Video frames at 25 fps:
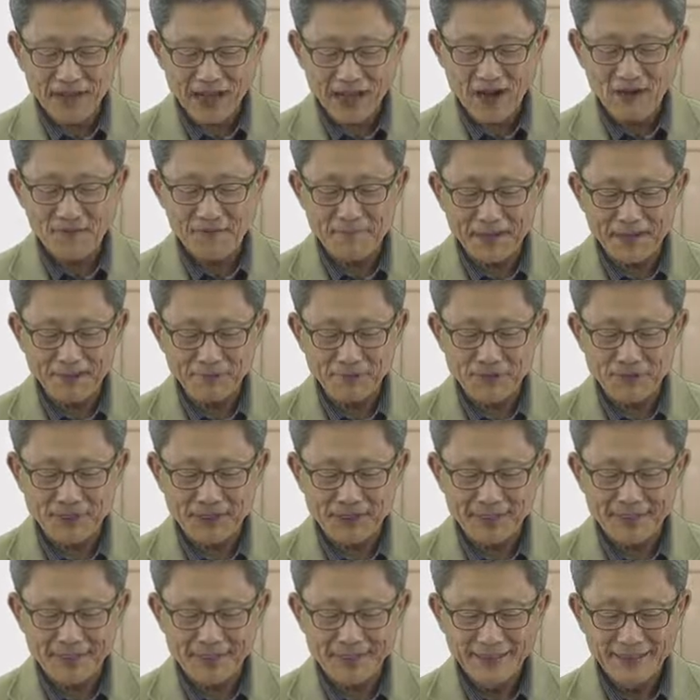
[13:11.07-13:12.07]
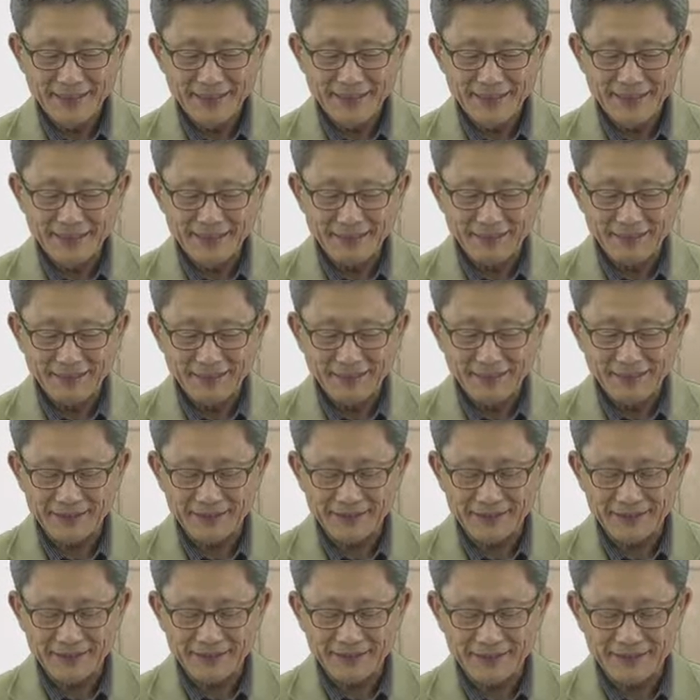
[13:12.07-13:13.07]
much
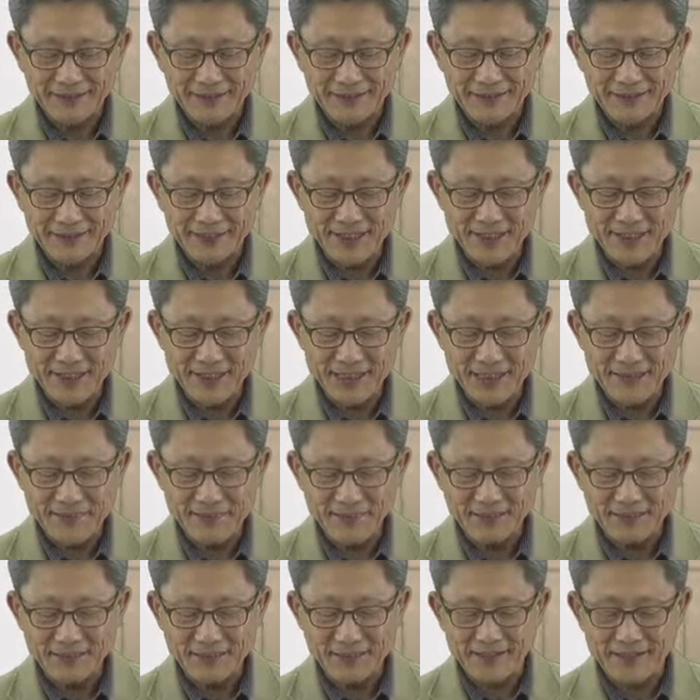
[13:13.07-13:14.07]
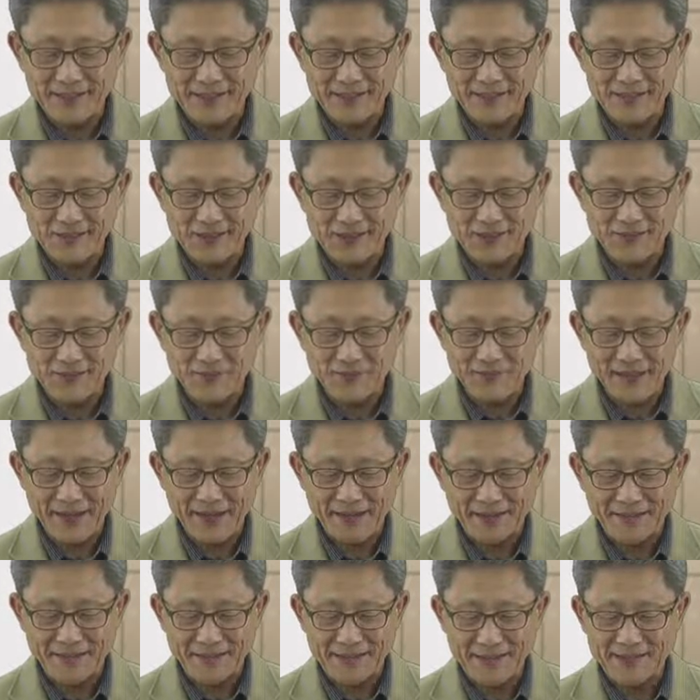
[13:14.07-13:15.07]
the each defect concentration
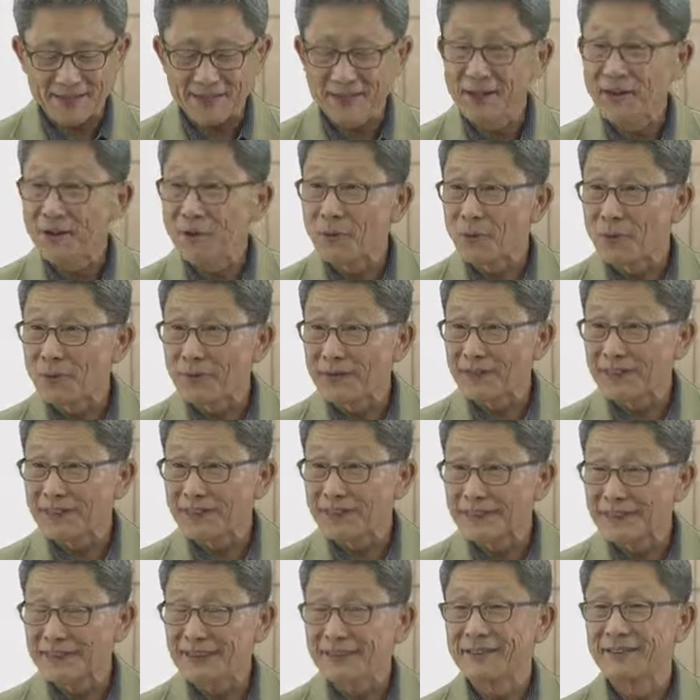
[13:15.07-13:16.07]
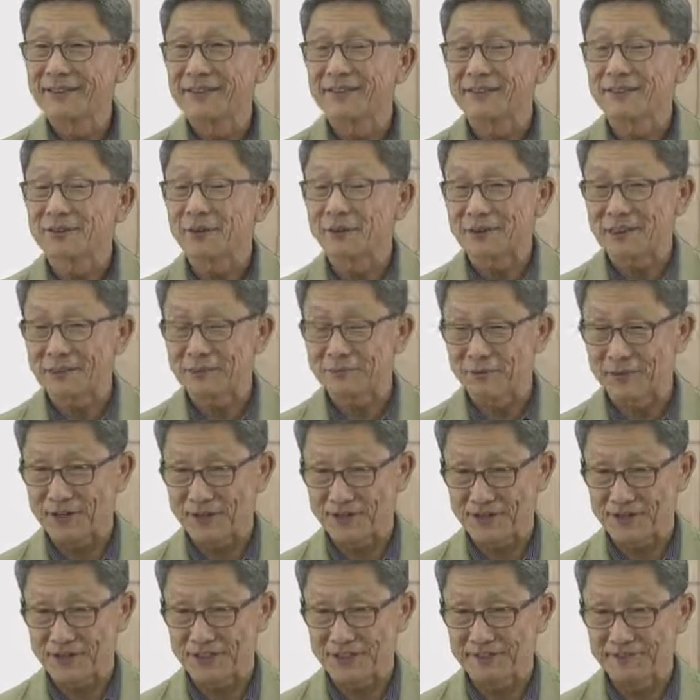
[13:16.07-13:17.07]
varies with total
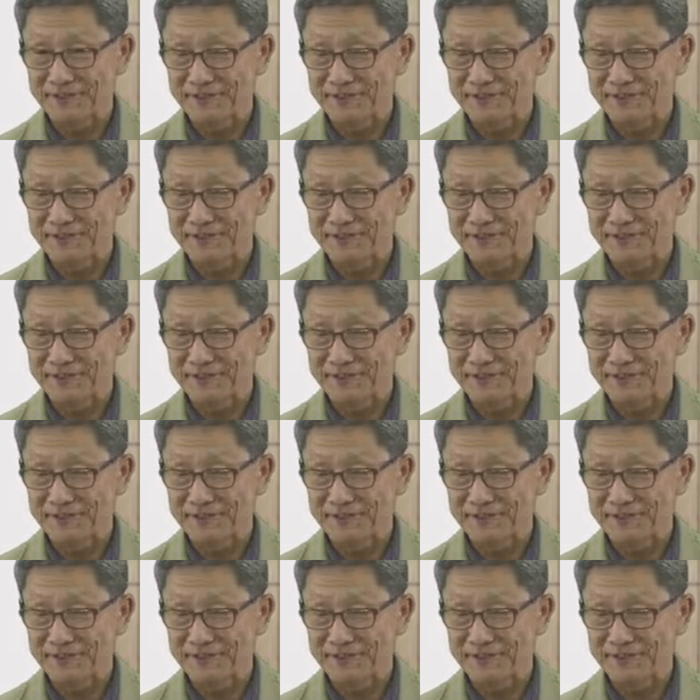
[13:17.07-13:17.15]
pressure.